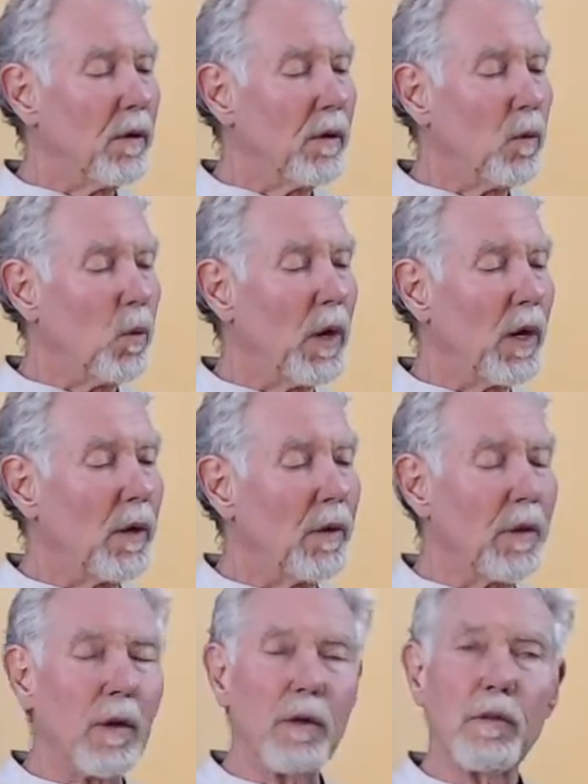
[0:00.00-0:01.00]
where
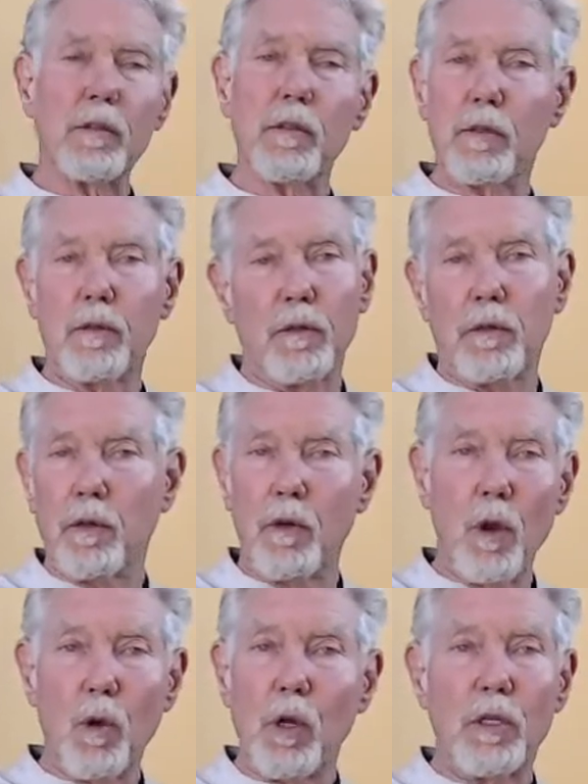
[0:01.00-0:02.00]
there's
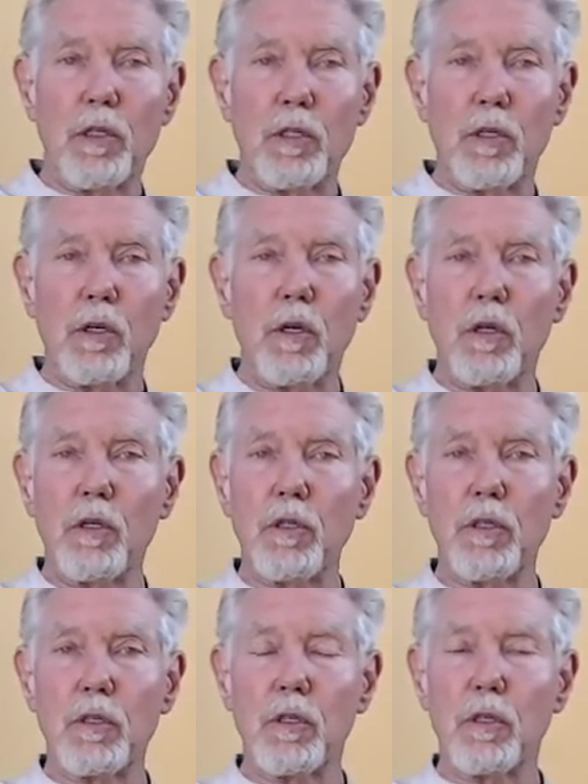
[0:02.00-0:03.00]
no
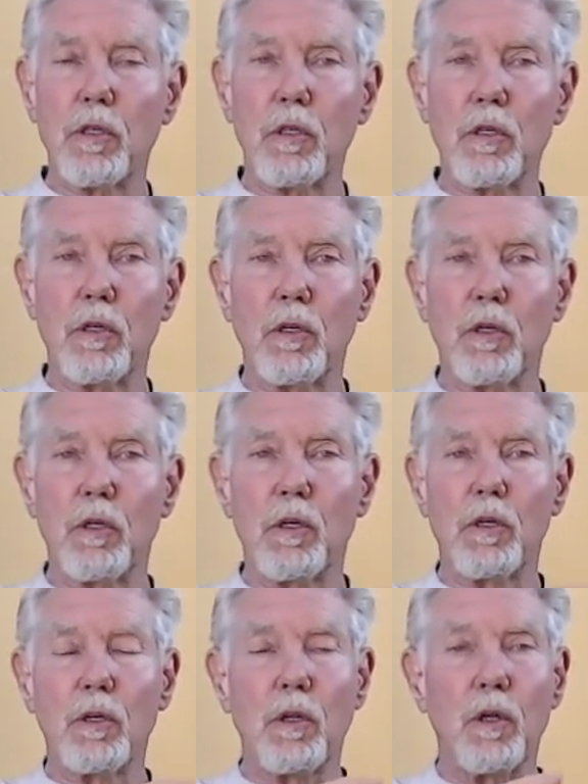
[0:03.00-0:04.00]
concerns
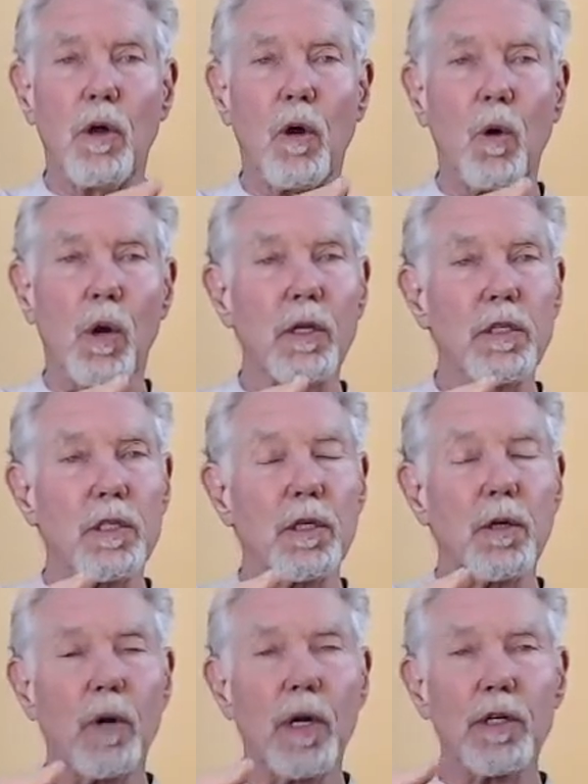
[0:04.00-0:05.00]
or
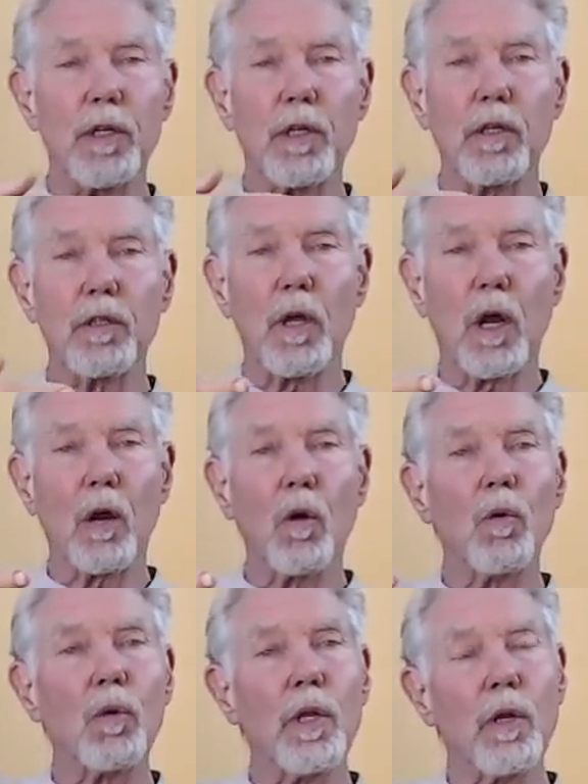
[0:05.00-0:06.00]
considerations. Our
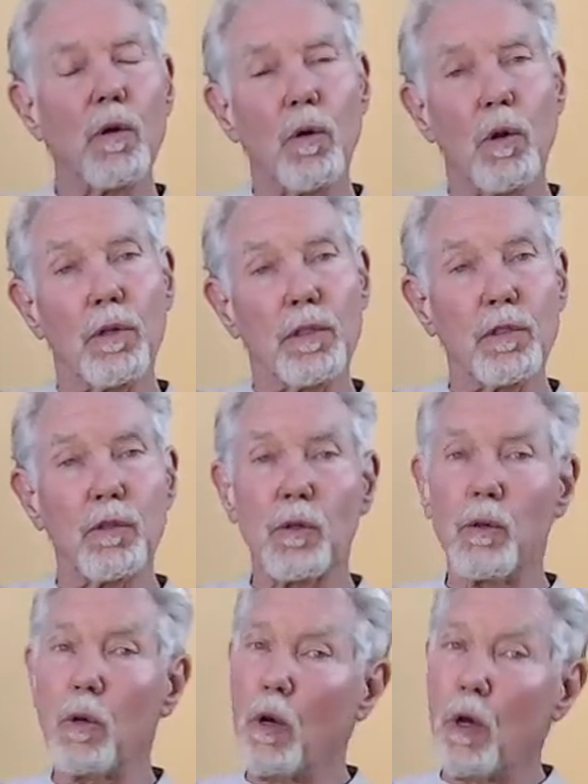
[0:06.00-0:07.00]
only goal is
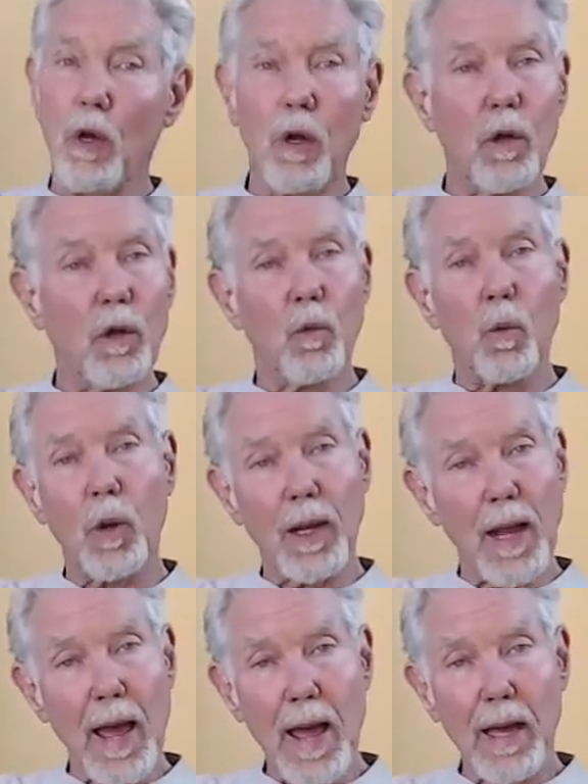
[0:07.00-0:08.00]
to
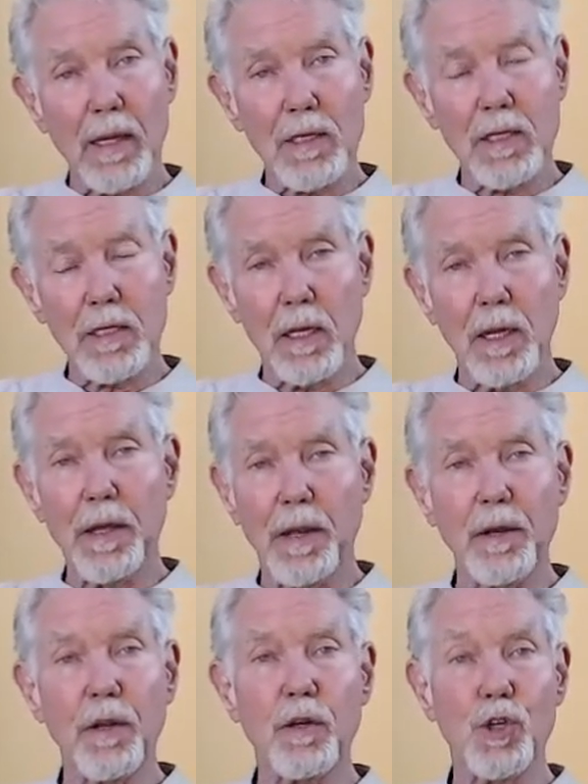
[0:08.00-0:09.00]
relax
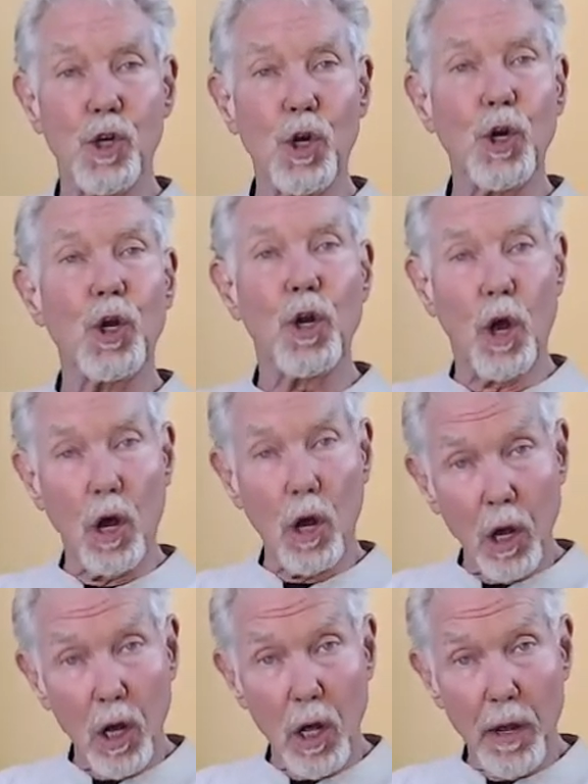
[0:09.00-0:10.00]
and turn
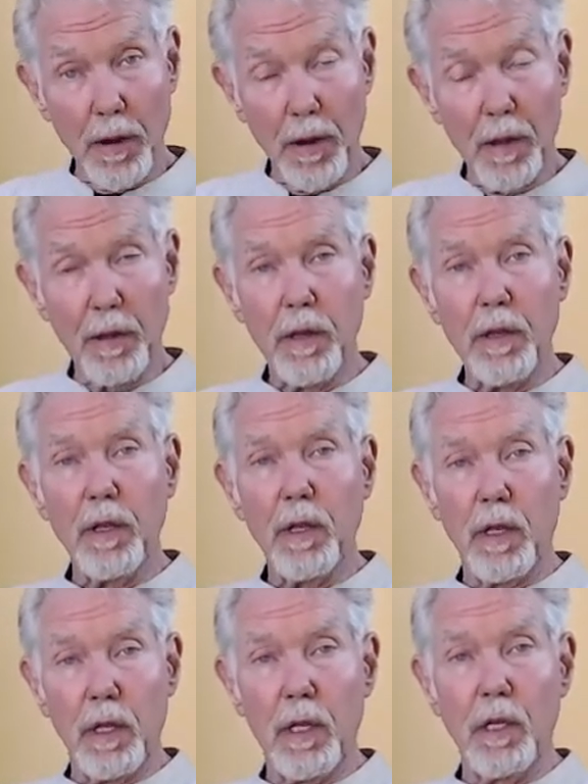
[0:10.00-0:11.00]
on
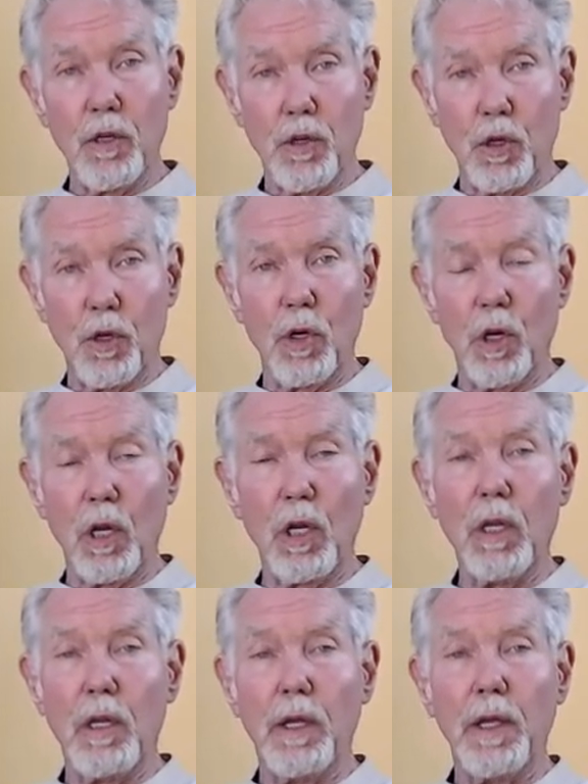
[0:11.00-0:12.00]

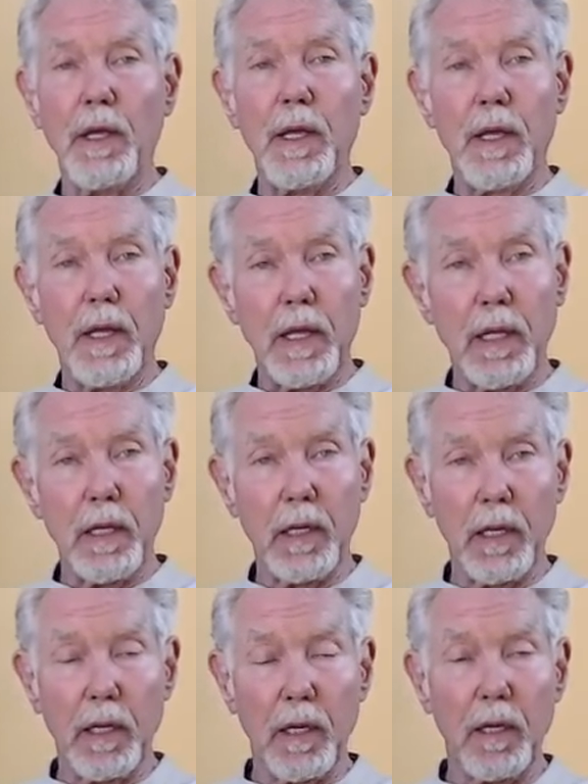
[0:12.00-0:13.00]
internal
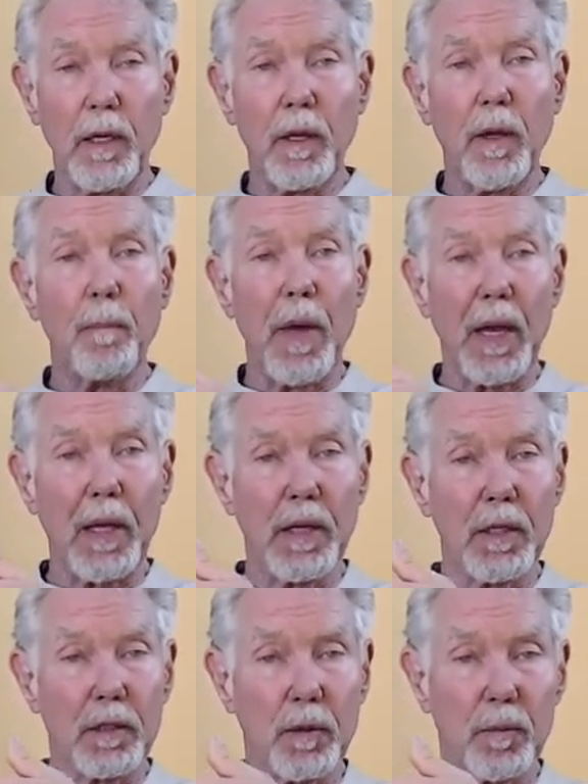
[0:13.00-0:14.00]
healing
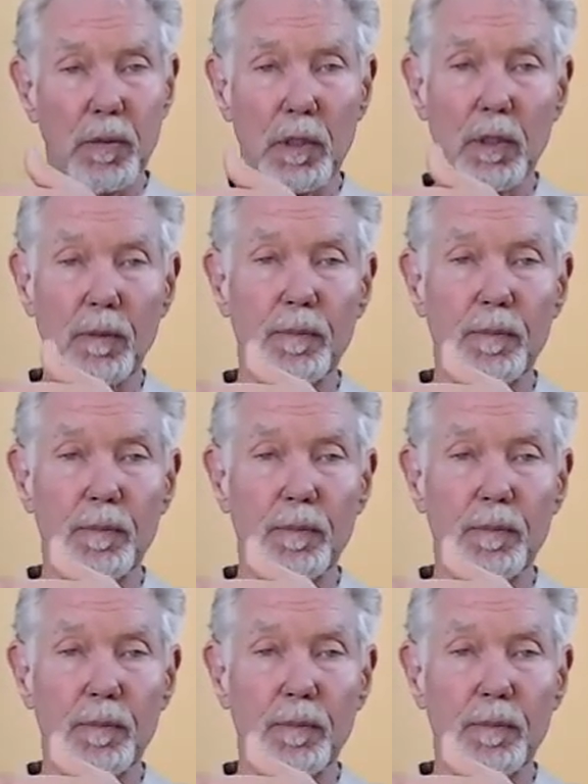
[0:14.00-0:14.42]
mechanisms.